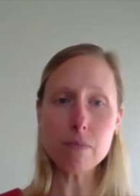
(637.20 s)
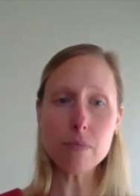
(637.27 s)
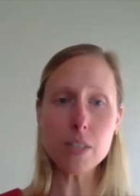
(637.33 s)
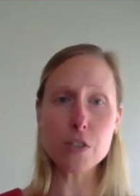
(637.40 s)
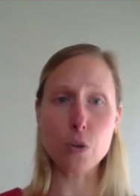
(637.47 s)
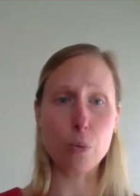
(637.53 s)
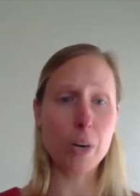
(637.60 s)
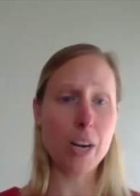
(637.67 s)

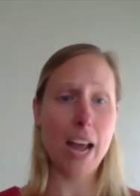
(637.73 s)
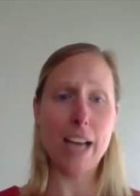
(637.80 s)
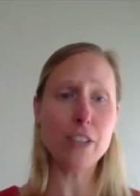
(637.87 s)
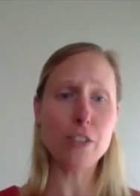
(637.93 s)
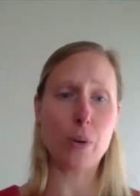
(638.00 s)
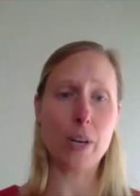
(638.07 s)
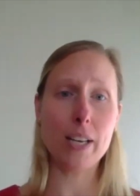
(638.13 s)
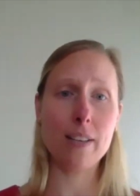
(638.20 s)
so we're going to add
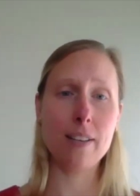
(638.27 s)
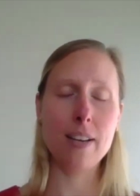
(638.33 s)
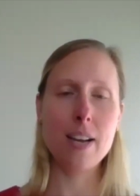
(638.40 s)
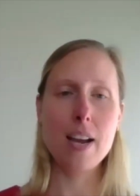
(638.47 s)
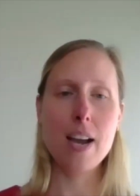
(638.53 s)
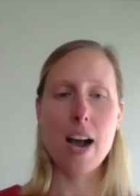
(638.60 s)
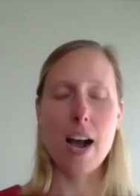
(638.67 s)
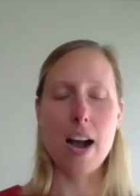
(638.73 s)
to it
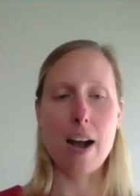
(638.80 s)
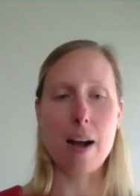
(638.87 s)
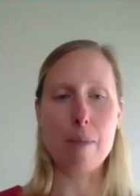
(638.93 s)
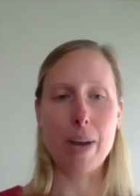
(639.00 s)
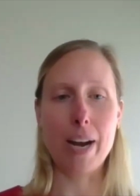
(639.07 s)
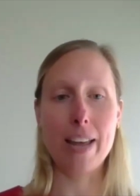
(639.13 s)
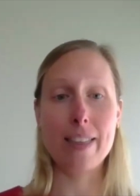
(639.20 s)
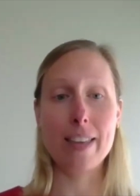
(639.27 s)
um,
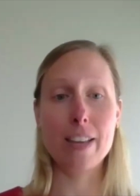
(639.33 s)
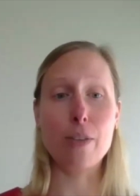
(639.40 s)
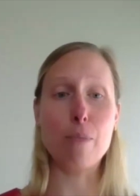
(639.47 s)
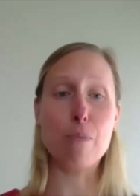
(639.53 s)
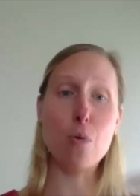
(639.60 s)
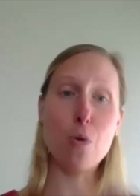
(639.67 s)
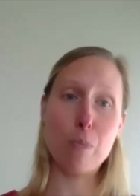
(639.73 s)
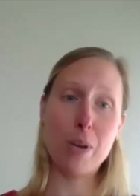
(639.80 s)
and I think the
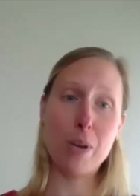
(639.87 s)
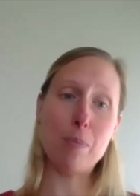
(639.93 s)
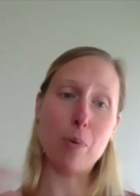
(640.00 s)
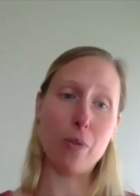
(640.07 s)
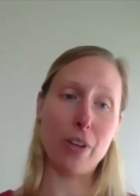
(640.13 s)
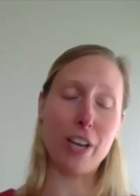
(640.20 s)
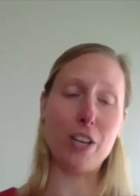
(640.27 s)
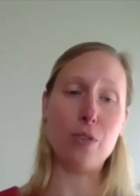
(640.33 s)
more
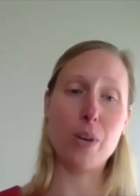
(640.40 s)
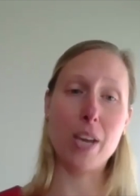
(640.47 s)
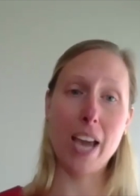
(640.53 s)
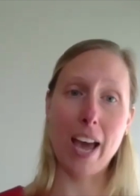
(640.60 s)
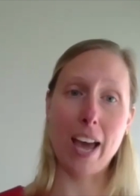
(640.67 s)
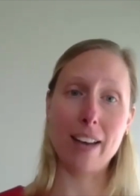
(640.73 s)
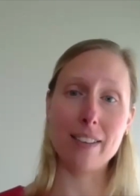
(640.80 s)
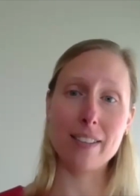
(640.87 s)
people that you
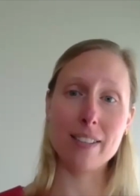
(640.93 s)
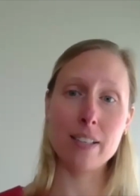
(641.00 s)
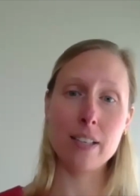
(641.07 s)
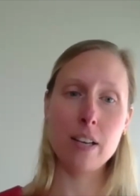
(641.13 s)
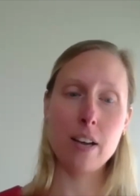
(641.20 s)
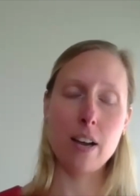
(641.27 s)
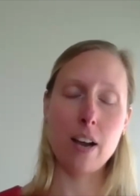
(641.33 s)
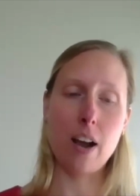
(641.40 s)
get
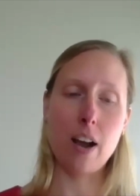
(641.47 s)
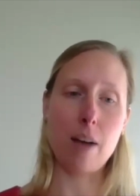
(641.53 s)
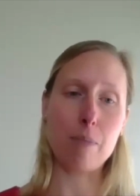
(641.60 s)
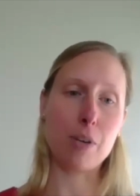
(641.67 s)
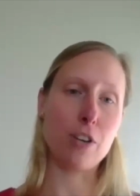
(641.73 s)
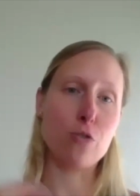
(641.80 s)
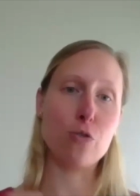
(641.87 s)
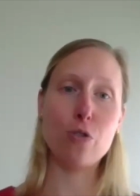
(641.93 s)
um,
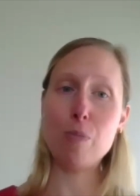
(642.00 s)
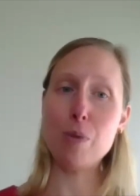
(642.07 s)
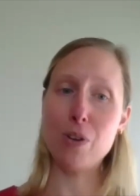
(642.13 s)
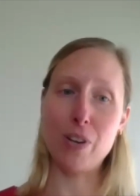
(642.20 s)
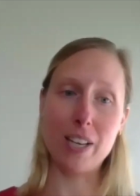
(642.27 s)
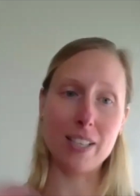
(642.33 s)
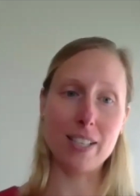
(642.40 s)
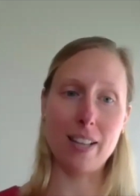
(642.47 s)

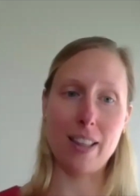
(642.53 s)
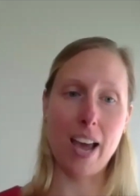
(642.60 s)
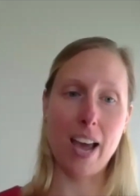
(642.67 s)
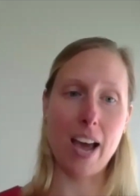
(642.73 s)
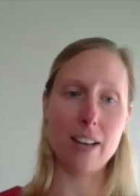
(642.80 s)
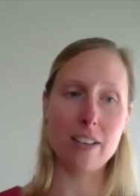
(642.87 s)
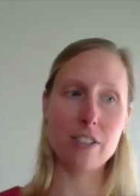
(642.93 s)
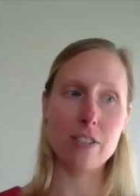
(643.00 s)
contributing to
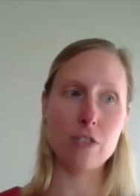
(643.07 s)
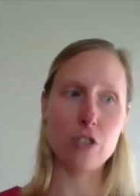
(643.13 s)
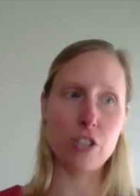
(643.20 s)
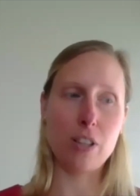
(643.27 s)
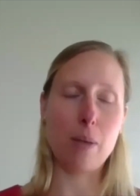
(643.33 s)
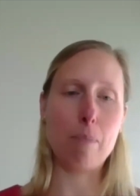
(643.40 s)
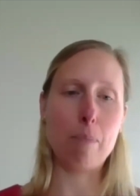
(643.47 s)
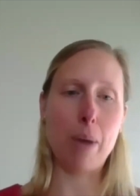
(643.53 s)
that, just
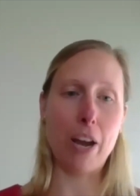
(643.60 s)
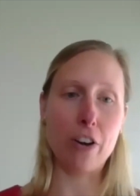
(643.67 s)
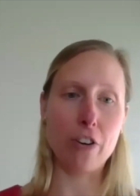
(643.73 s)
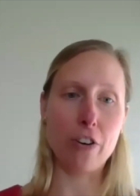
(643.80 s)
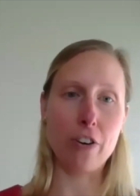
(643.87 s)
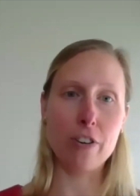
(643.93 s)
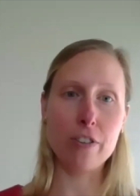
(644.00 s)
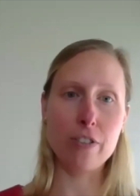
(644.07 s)
the
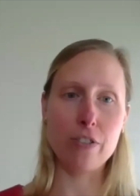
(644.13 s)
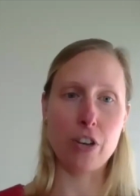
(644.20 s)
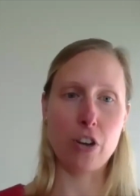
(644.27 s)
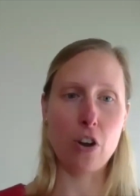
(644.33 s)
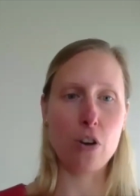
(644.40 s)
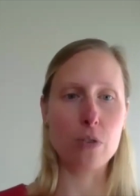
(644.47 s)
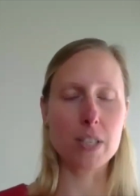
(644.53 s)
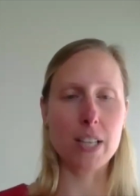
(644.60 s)
better the
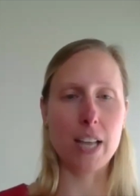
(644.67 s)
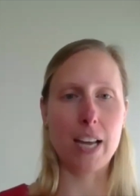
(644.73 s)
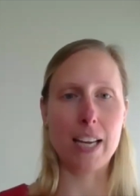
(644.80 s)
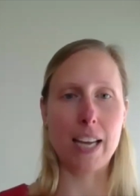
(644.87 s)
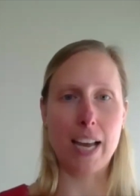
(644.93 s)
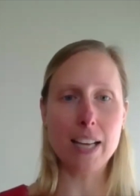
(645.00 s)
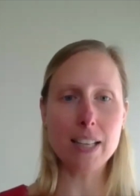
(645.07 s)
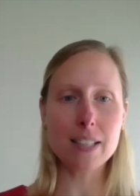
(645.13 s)
code set
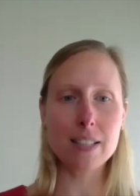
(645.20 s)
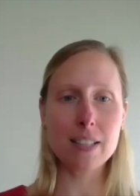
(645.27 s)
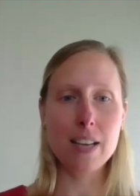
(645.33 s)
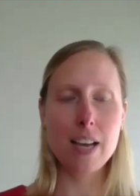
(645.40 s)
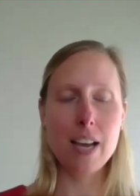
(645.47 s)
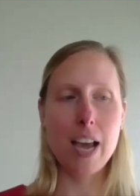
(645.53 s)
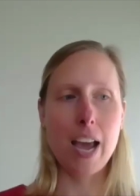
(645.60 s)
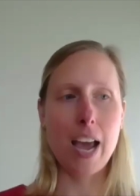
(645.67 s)
gets.
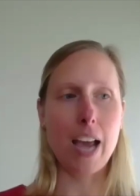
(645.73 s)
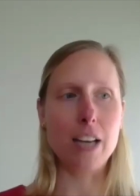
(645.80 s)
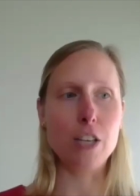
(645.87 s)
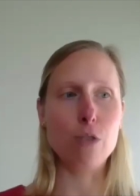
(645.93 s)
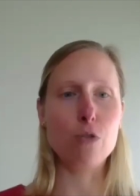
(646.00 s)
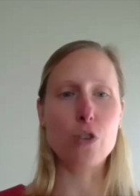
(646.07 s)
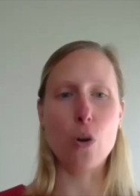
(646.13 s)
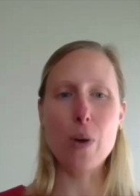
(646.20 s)
And you
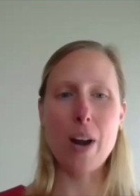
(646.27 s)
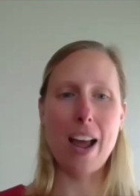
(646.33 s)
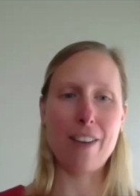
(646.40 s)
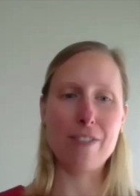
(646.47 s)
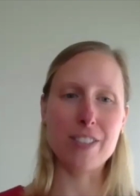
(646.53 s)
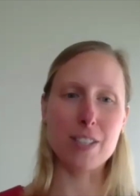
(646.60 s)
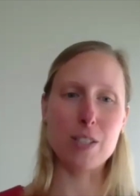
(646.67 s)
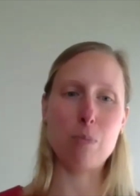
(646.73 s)
don't have
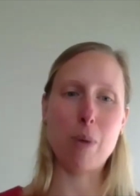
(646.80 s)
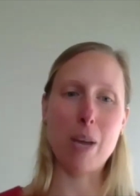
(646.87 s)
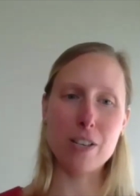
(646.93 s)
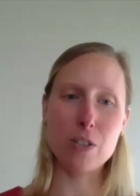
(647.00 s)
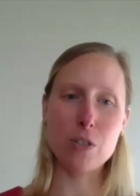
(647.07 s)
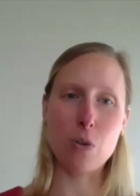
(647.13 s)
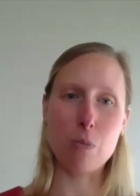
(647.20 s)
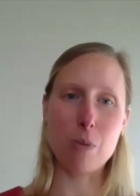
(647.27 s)
to spend
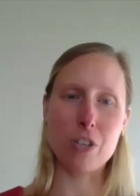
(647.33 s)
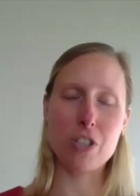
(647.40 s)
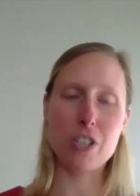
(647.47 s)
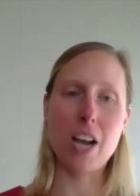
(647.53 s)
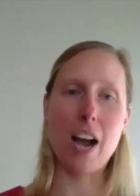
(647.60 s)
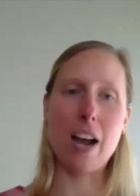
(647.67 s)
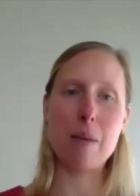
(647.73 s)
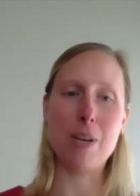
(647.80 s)
so much
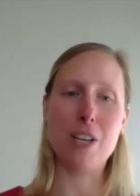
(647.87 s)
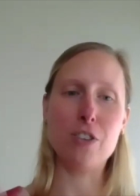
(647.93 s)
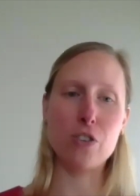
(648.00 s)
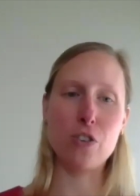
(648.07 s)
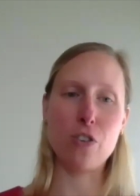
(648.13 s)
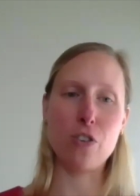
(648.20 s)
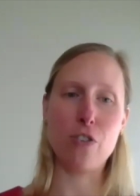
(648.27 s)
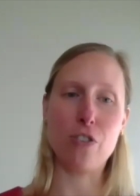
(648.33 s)
time
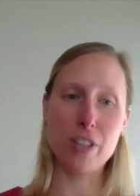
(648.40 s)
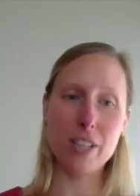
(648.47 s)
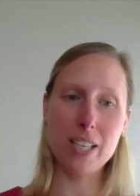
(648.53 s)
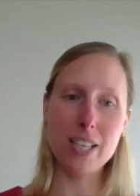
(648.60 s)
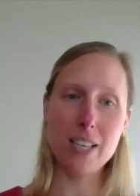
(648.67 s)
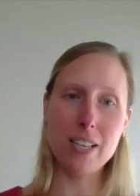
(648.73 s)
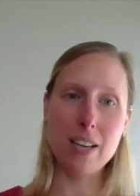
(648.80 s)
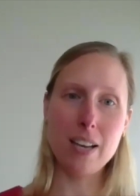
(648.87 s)
internally,